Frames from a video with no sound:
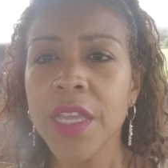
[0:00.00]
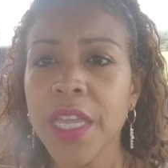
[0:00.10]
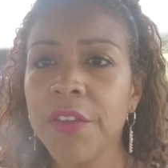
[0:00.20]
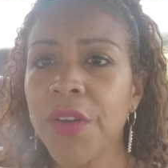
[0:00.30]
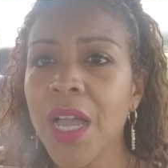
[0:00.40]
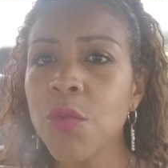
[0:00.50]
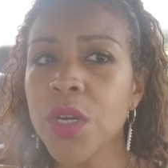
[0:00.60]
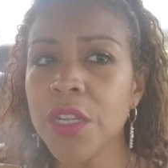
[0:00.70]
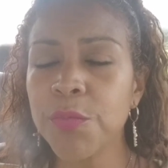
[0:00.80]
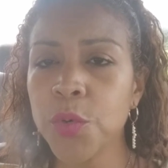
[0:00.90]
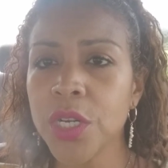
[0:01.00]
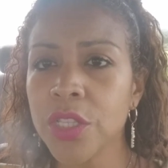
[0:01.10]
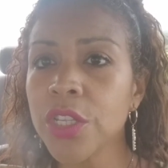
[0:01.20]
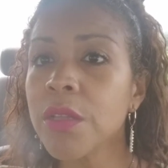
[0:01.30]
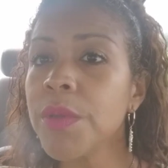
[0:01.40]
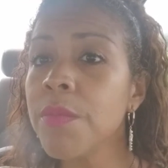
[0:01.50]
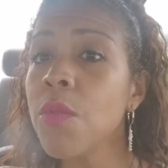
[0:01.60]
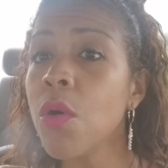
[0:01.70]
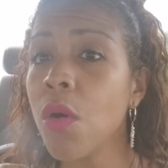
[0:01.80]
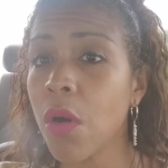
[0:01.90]
If I would have put a little bit
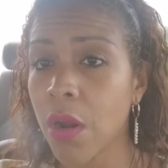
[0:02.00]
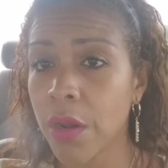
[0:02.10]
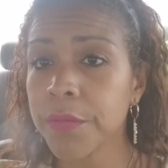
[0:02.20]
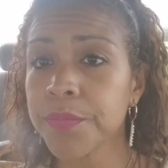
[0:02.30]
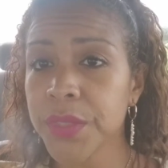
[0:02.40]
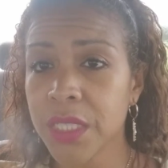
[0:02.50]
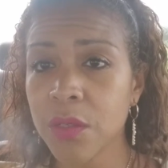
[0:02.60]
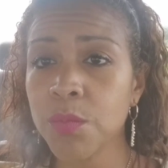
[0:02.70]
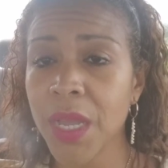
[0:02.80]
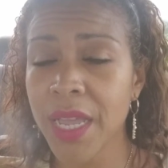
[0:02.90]
more, because of